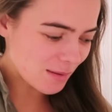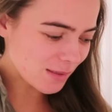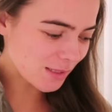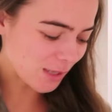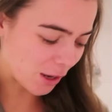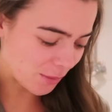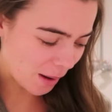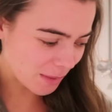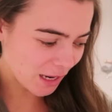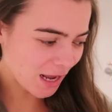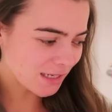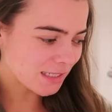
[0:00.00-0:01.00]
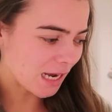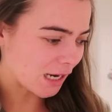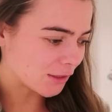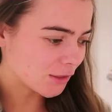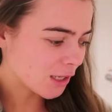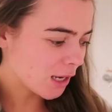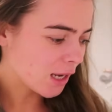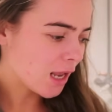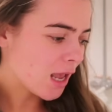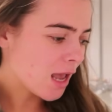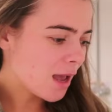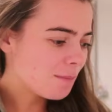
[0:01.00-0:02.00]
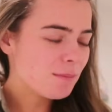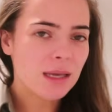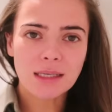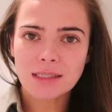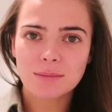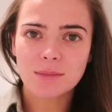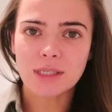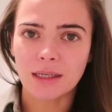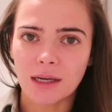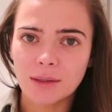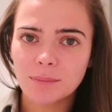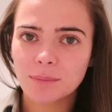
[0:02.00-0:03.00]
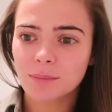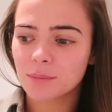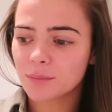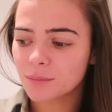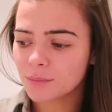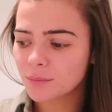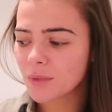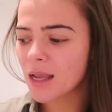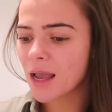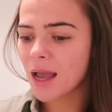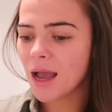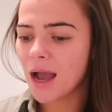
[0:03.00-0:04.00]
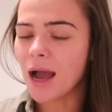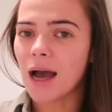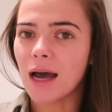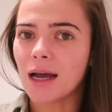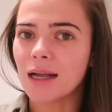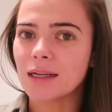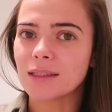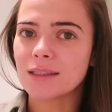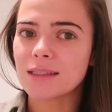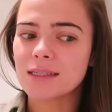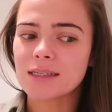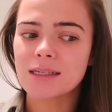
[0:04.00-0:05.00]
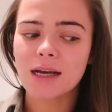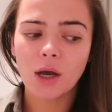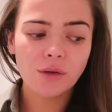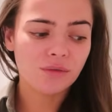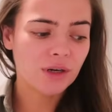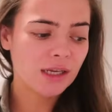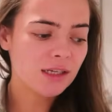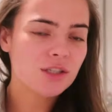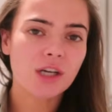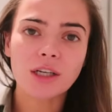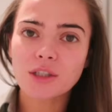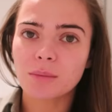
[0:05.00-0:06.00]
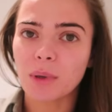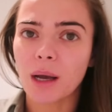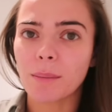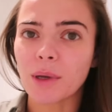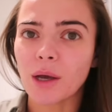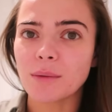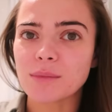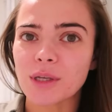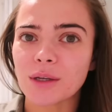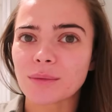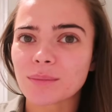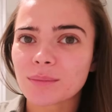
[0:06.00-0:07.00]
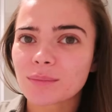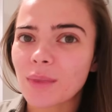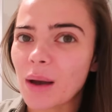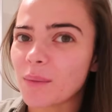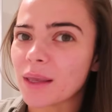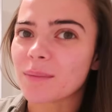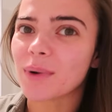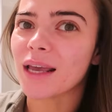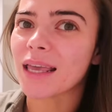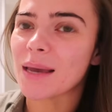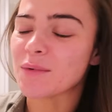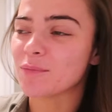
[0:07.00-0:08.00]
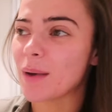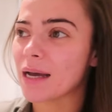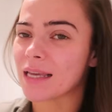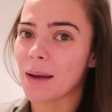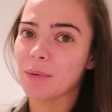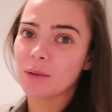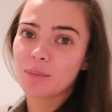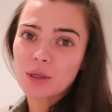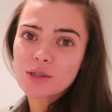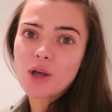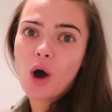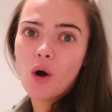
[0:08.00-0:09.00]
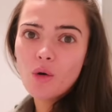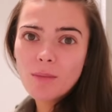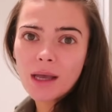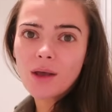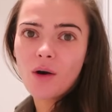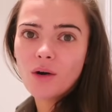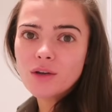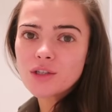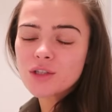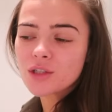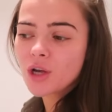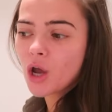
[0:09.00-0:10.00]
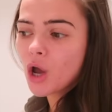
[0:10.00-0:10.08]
So I'm going to head down, make some dinner, and hopefully Jack should be coming home soon and we can play a game of backgammon because, oh my gosh,